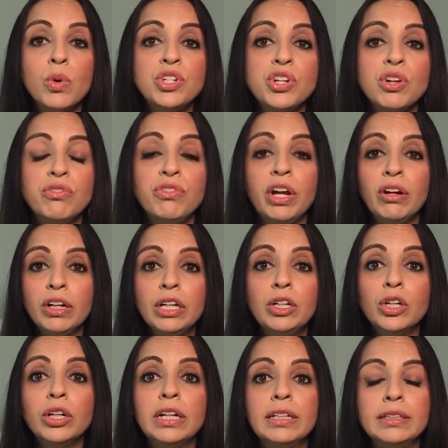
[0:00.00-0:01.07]
which are very
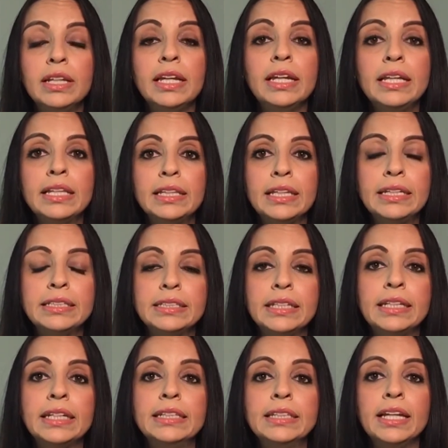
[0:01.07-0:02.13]
good at letting things
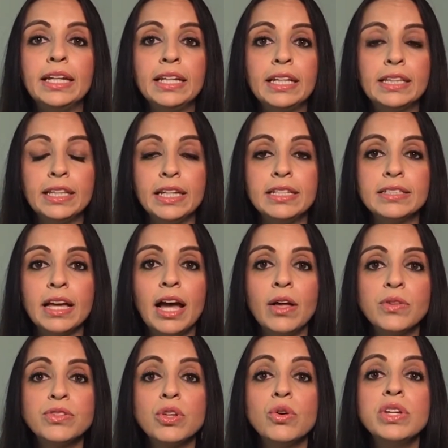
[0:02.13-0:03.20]
in and letting things
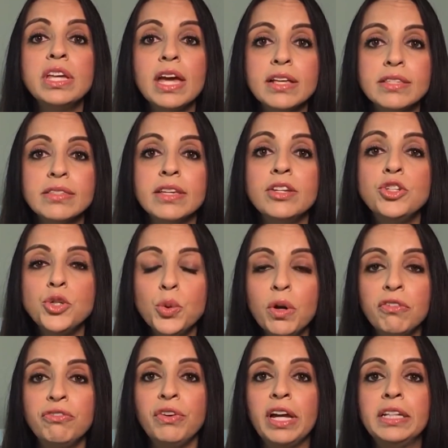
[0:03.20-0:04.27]
out. So yes, they do
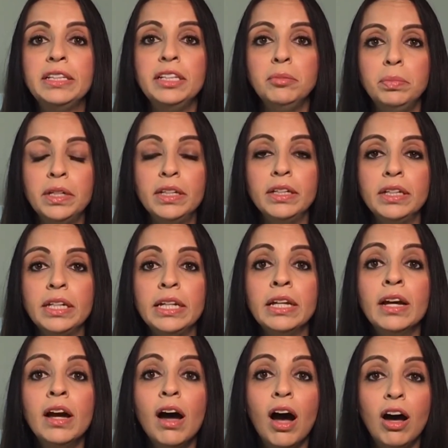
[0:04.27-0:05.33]
affect the ability
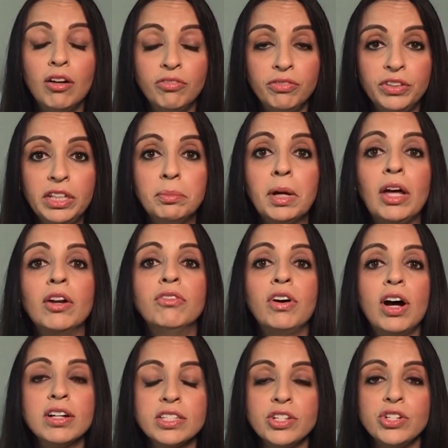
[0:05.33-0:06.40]
of the amount of
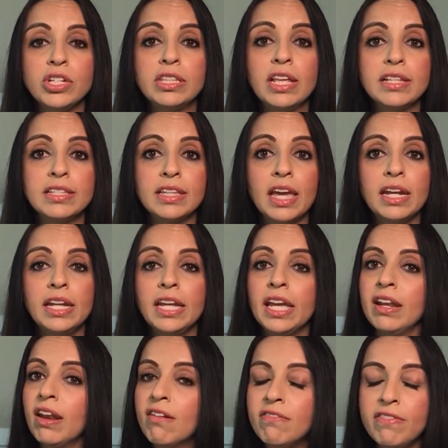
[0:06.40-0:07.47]
oxygen that's getting
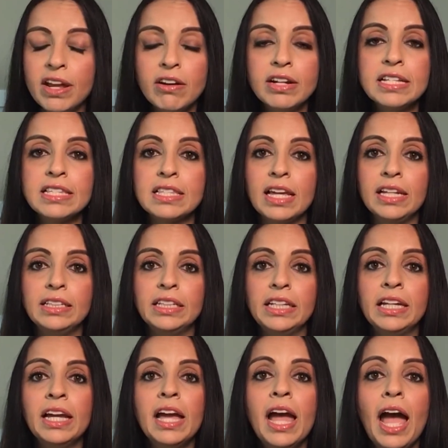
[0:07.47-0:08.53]
in very slightly,